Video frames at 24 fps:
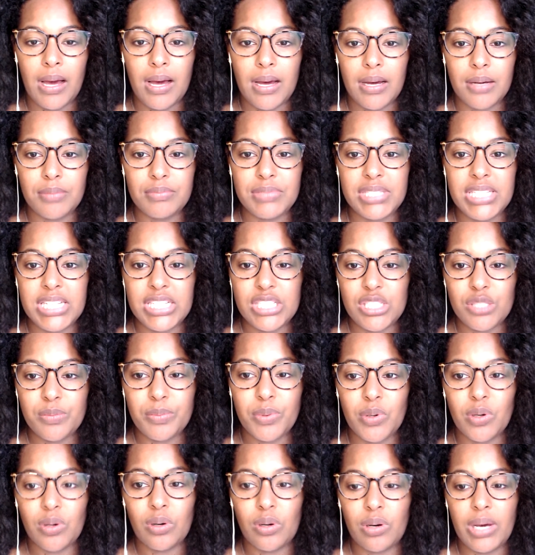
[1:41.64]

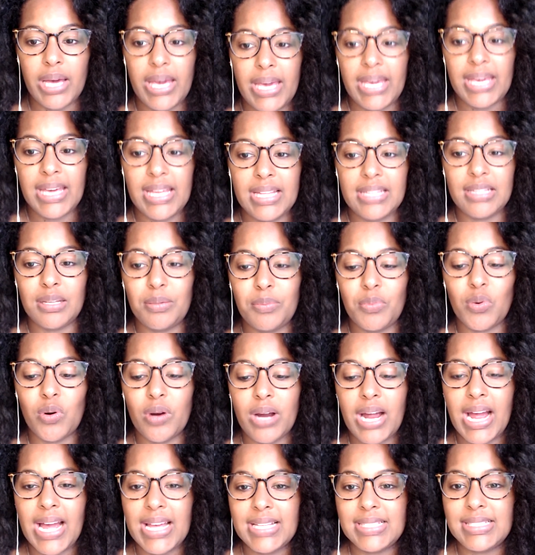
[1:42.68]
teachable, and the more
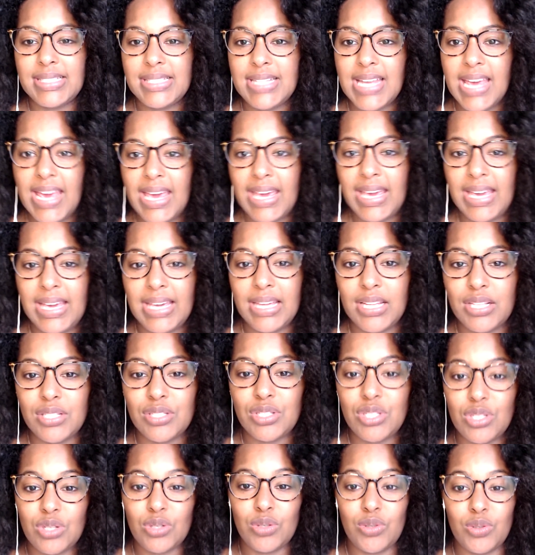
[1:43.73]
I stay in
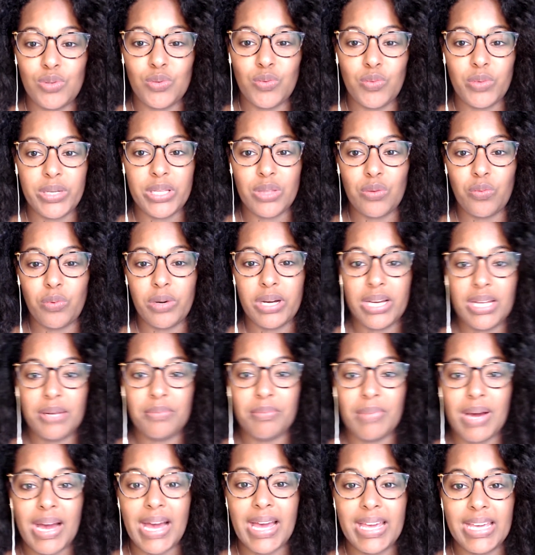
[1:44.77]
tune with what
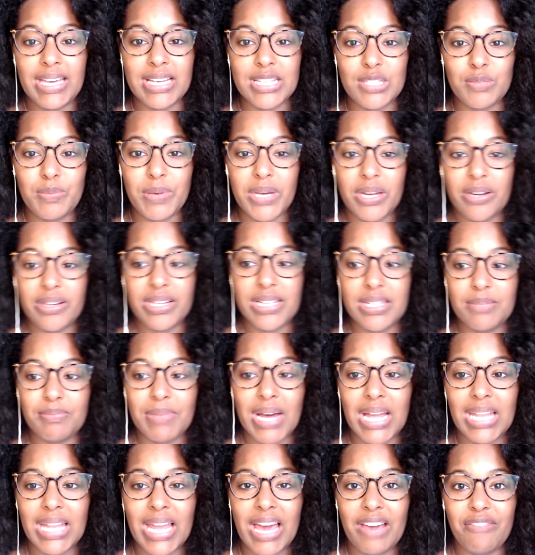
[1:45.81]
my
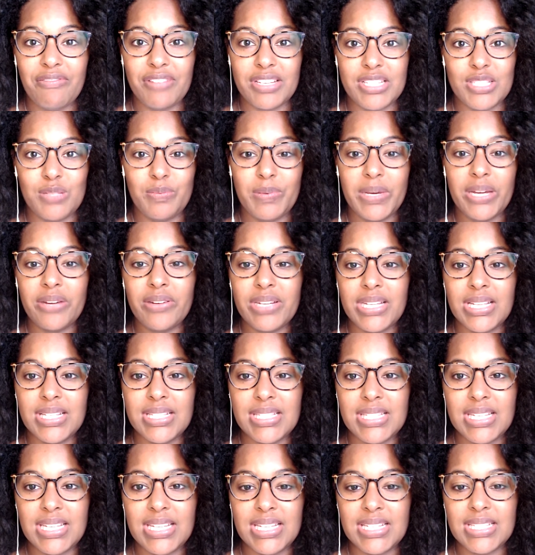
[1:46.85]
life
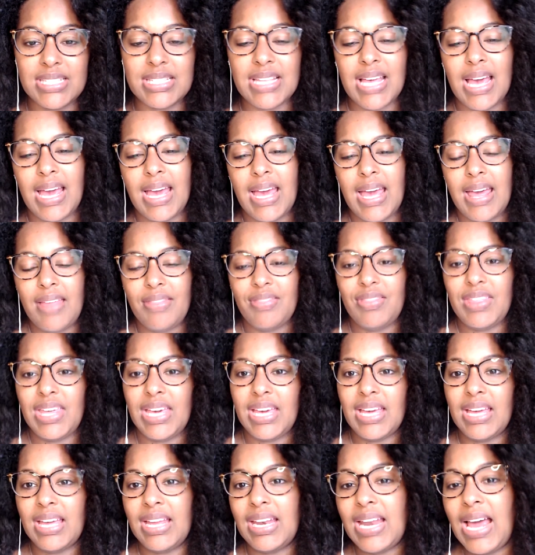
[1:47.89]
experience is,
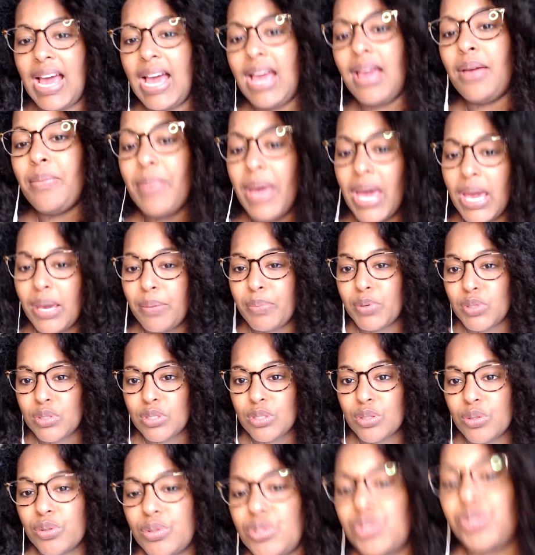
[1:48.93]
then I'm able
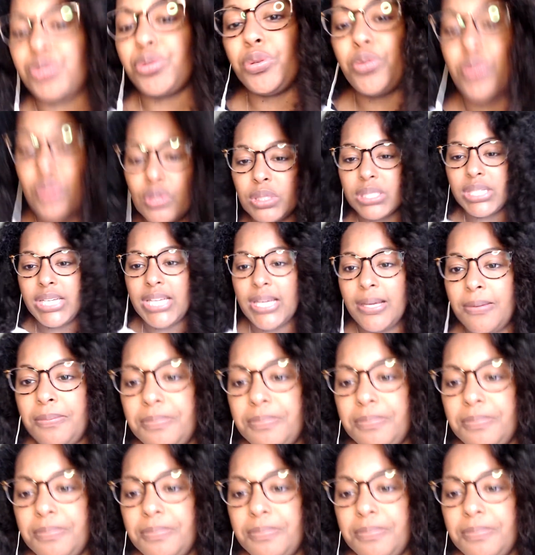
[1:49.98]
to truly